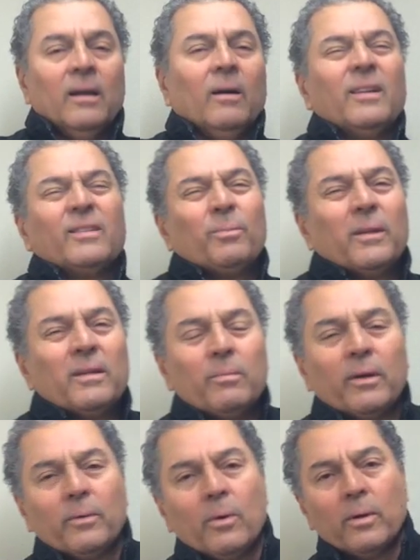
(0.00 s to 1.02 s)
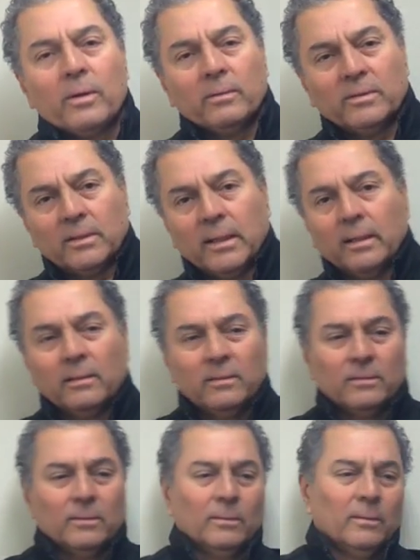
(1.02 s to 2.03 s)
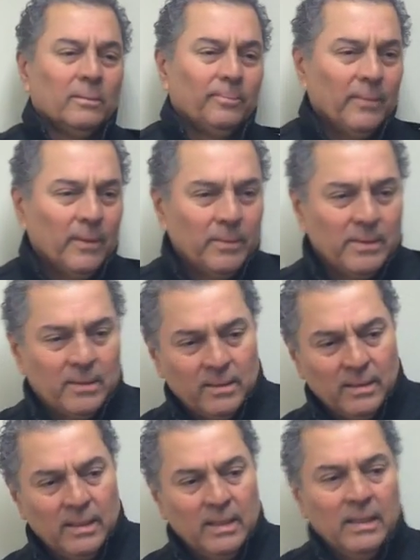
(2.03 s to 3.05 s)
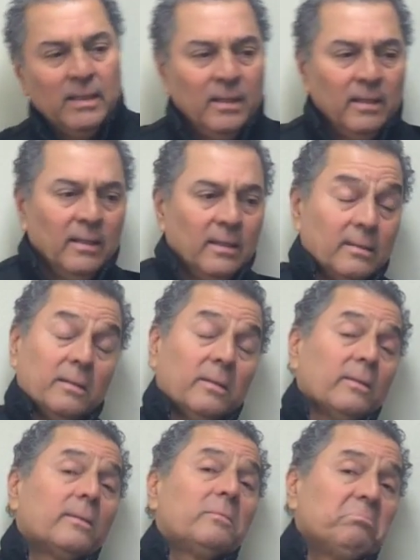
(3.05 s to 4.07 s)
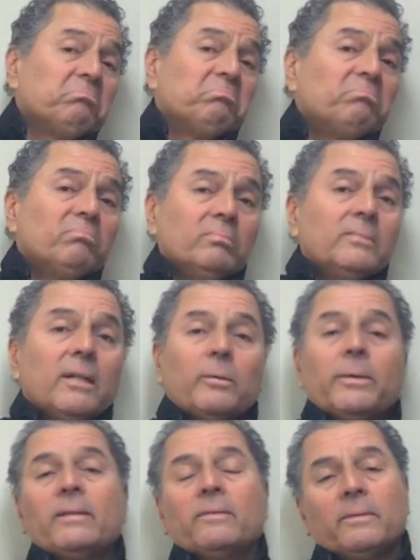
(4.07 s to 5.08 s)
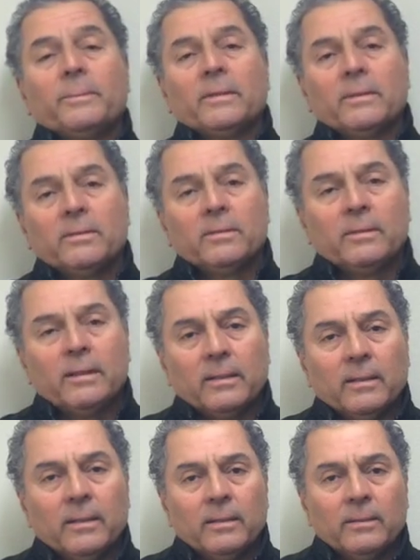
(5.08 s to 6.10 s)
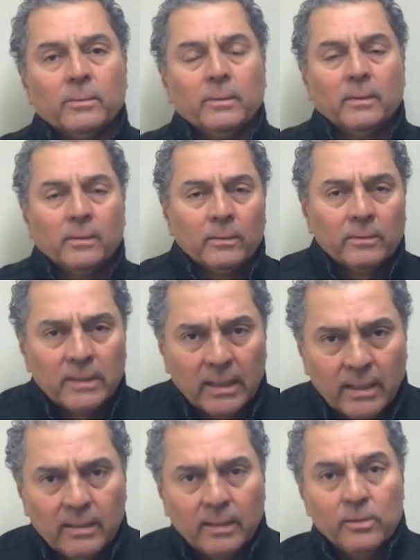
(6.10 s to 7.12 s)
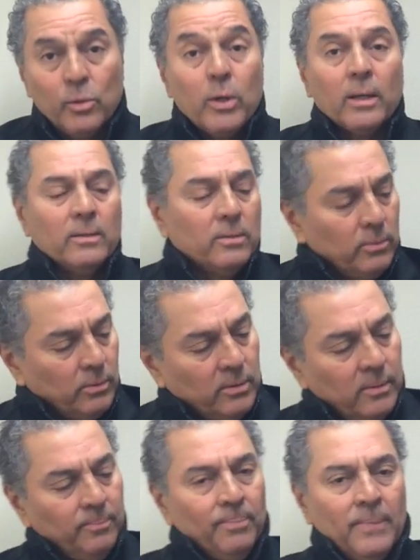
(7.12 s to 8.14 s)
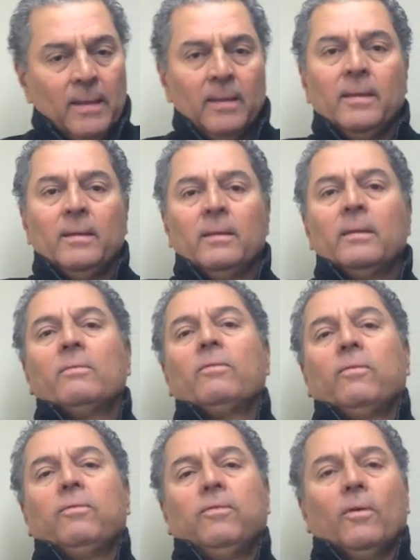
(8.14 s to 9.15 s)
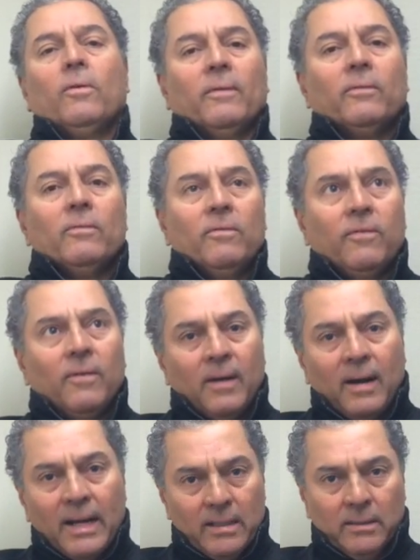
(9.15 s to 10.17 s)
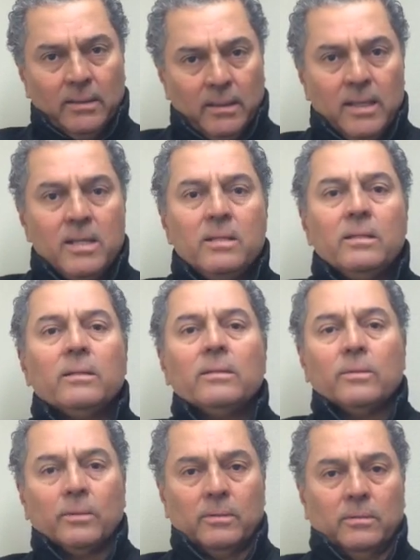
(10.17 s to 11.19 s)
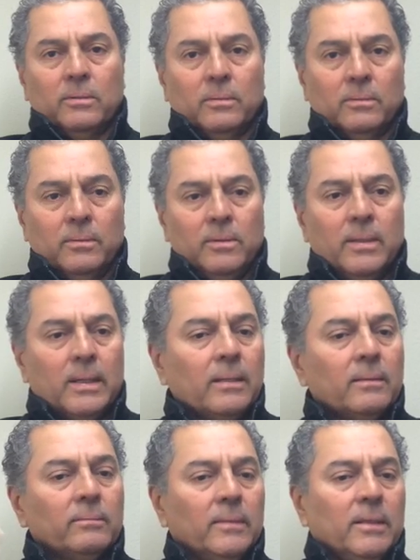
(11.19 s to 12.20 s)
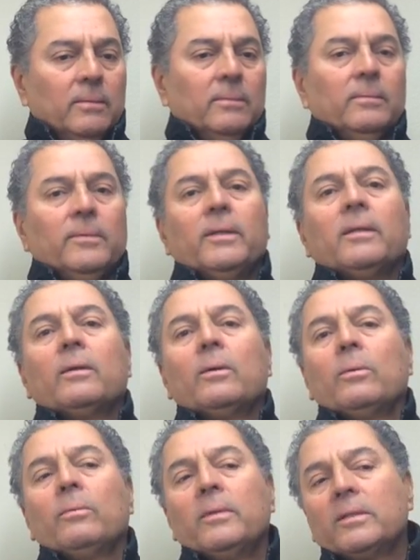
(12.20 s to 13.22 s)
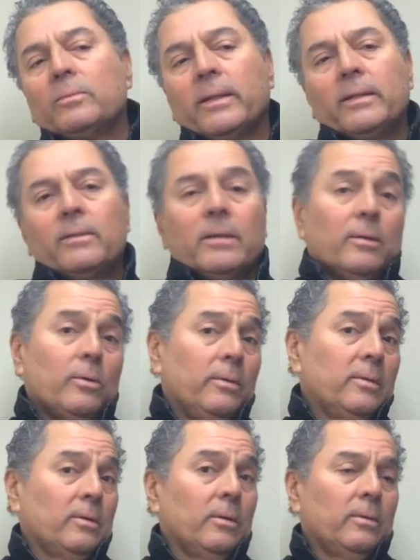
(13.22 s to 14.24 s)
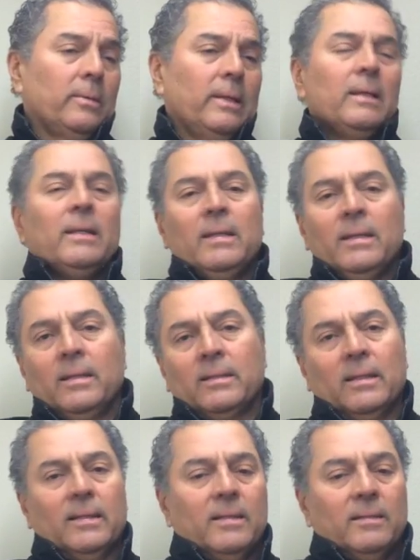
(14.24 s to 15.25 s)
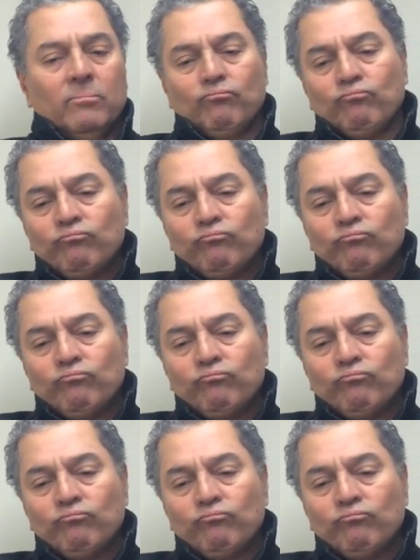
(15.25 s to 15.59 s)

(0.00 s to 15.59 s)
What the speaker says: unless you're playing Baroque style solo, which is another way of repetition and another technique that you can use for a variety in your solo. You can, you can go this way, you can go this other way. It's like